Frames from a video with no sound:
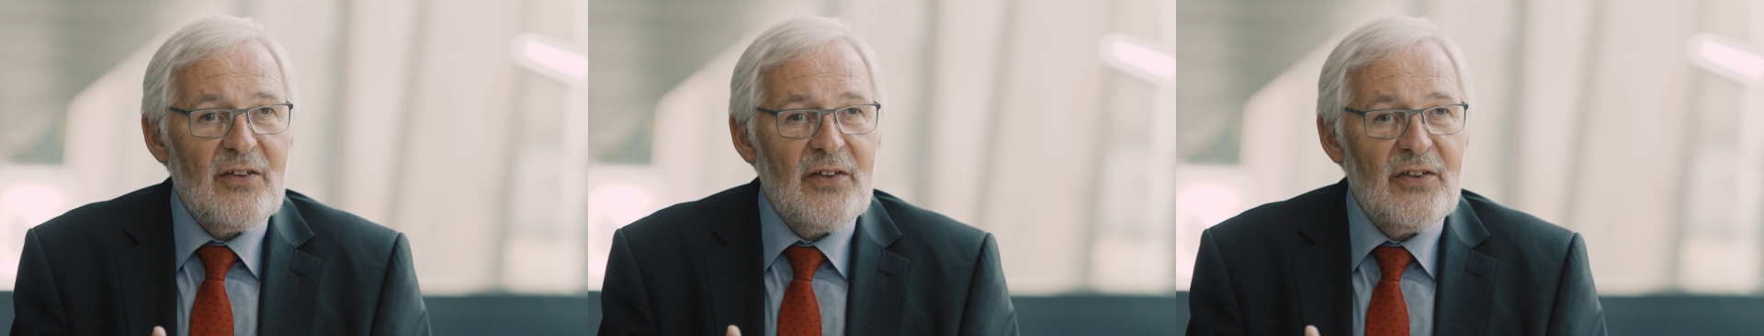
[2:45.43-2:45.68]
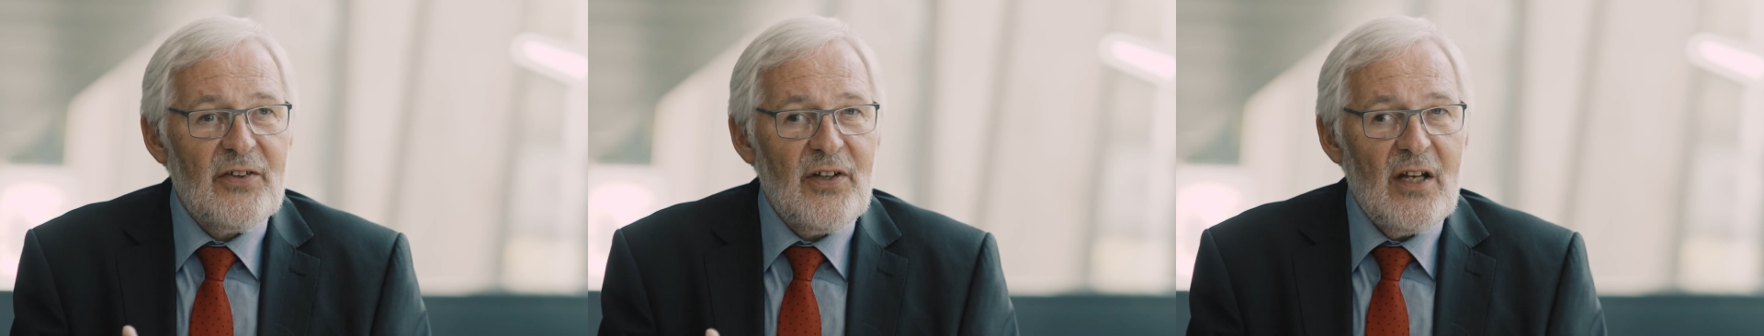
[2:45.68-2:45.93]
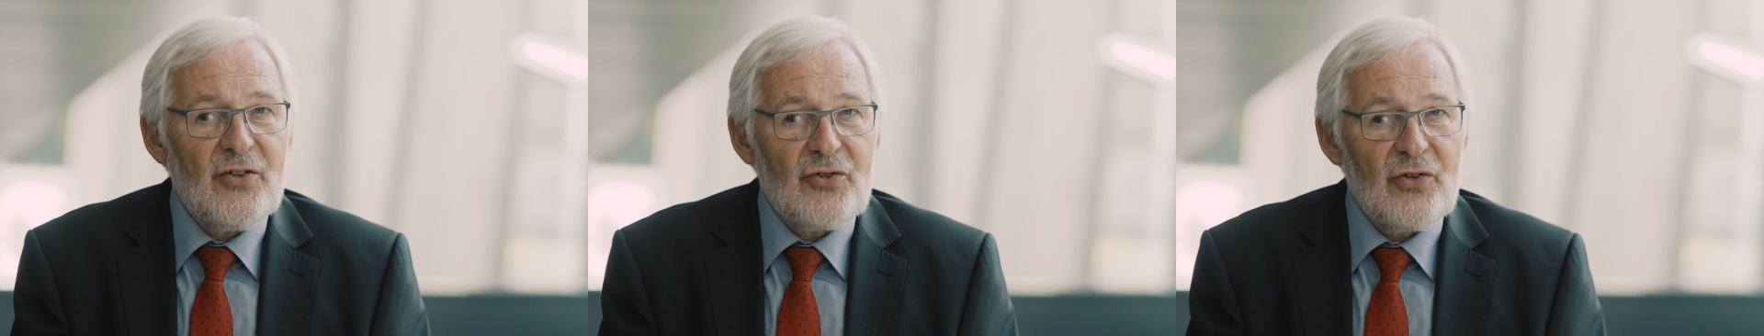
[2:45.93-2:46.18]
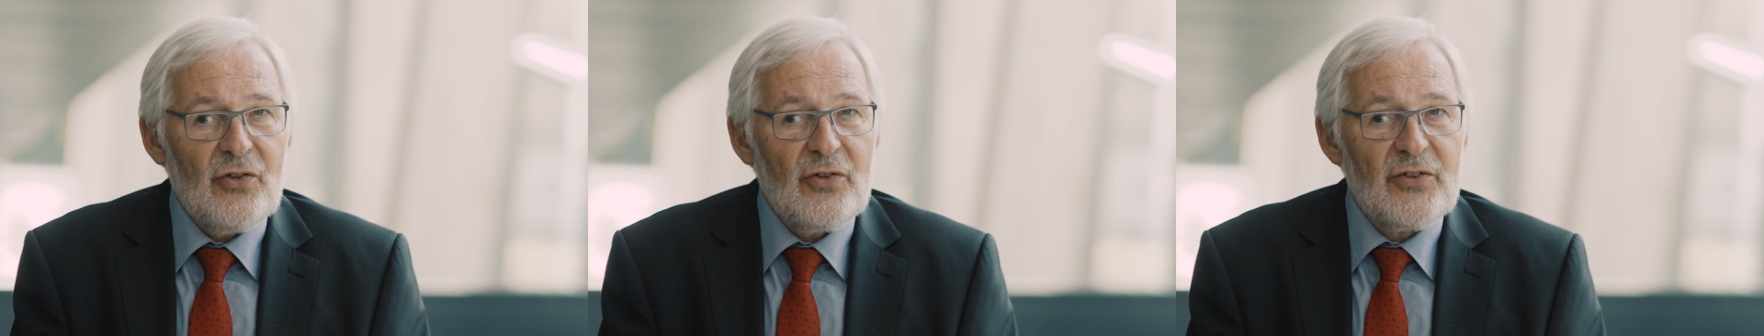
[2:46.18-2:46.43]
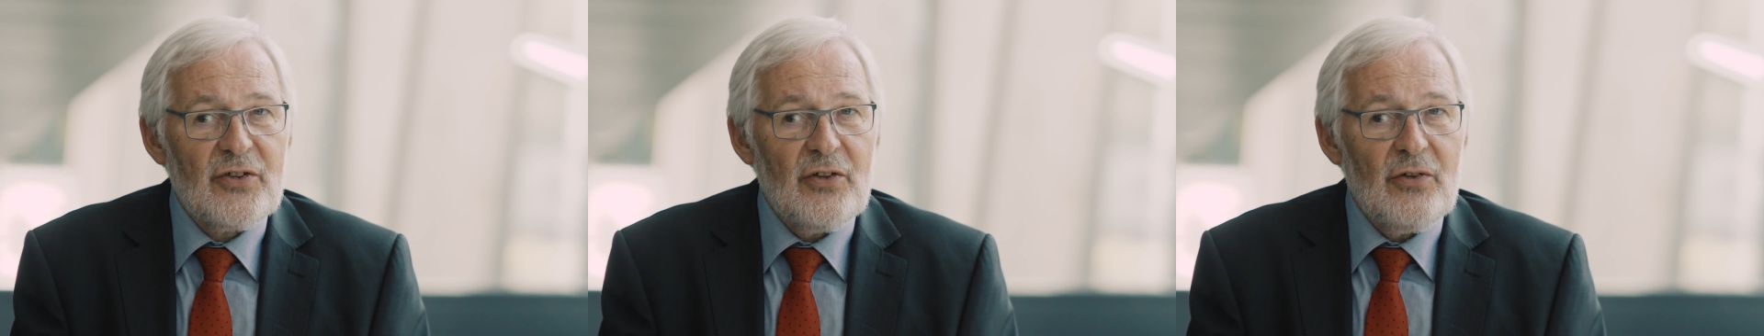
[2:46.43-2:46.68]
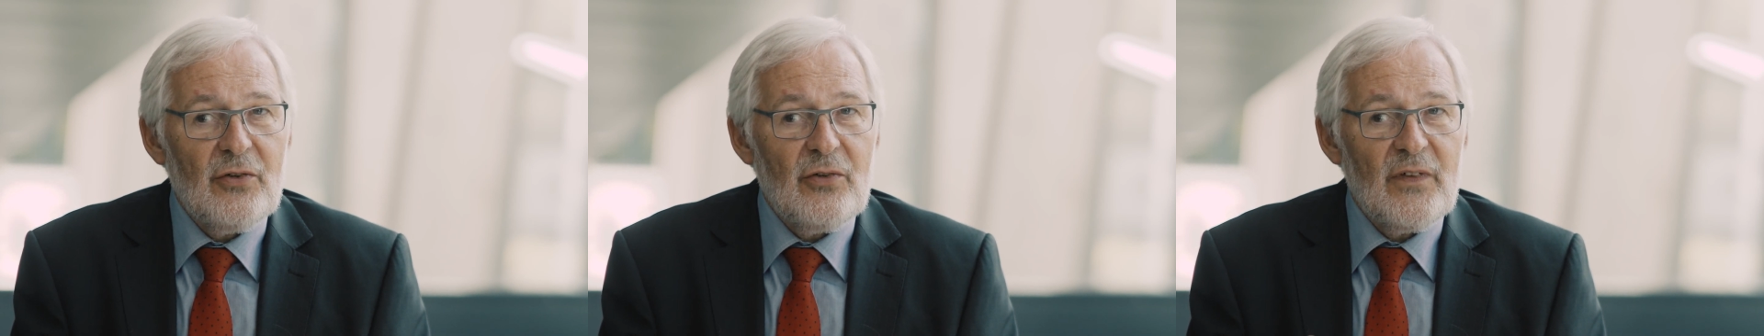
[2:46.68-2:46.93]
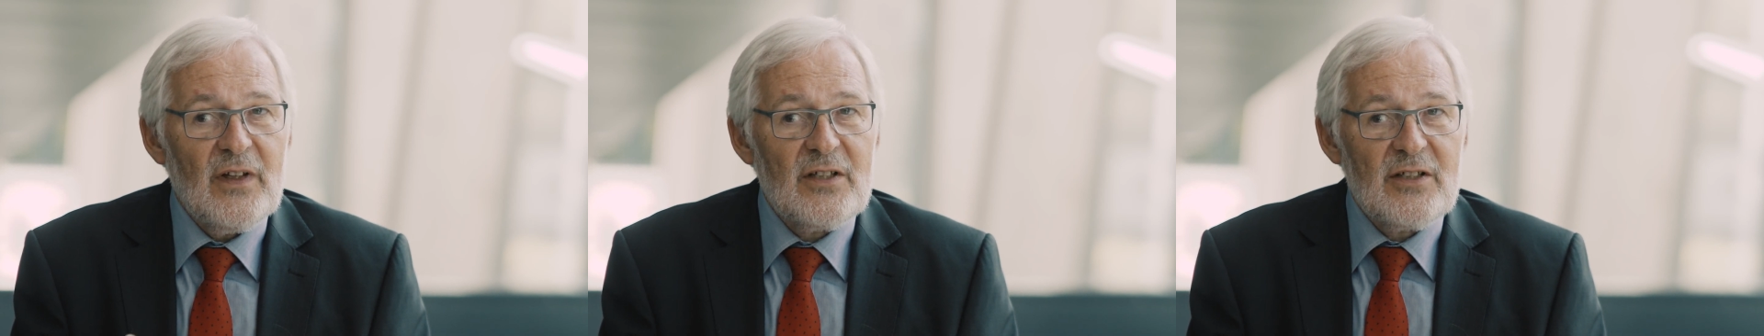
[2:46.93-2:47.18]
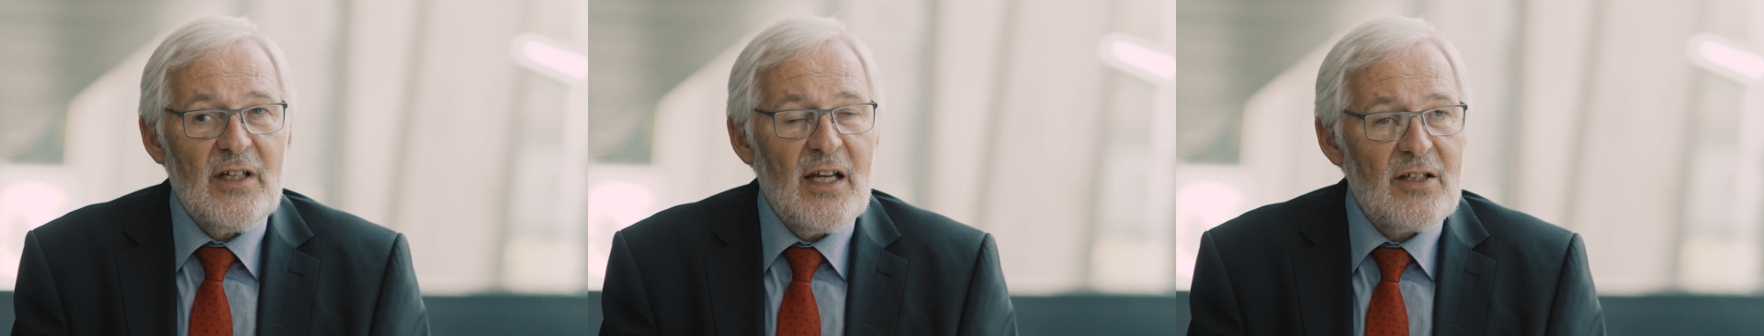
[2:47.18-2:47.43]
central to
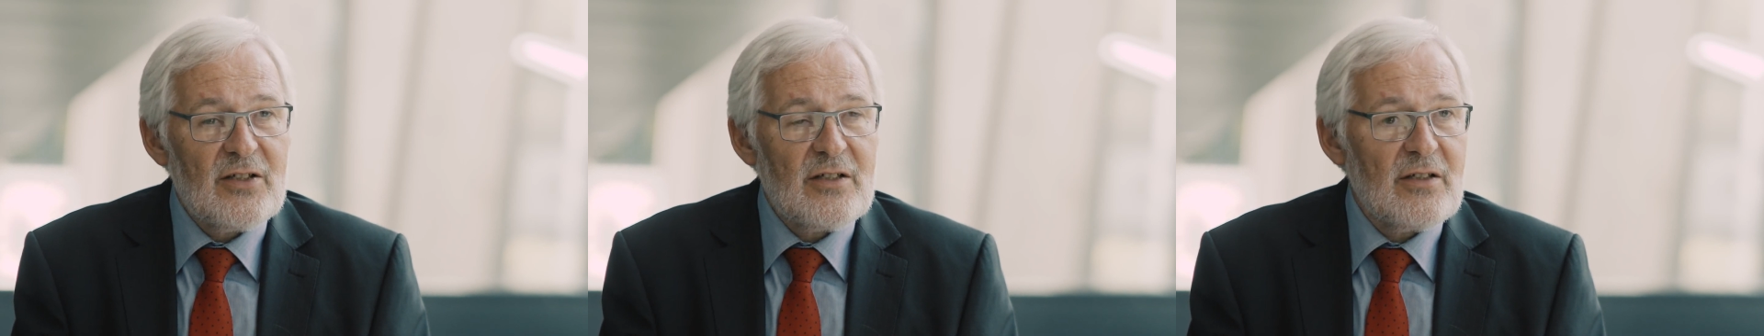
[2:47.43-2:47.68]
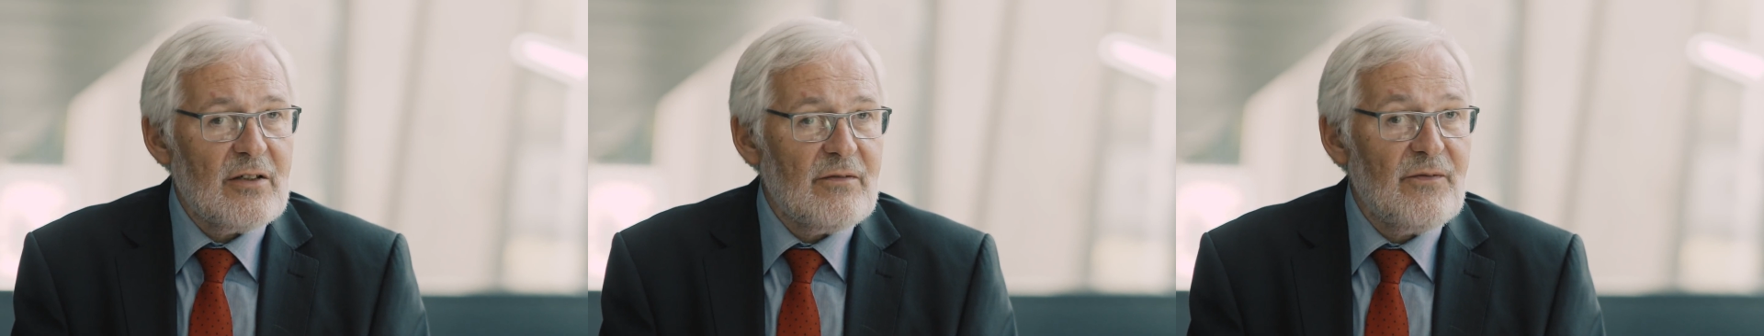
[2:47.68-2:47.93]
this next